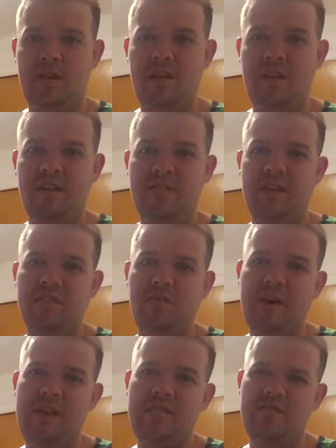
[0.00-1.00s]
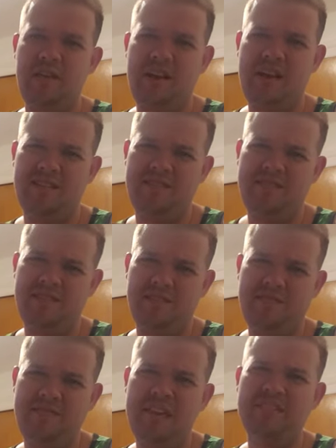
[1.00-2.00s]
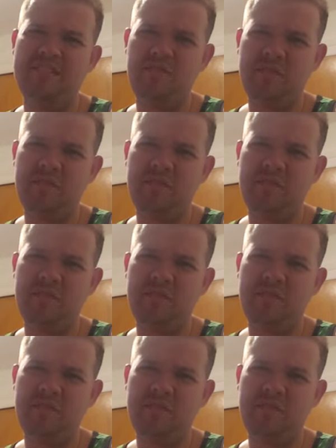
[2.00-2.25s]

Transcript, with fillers: And along the way, they, do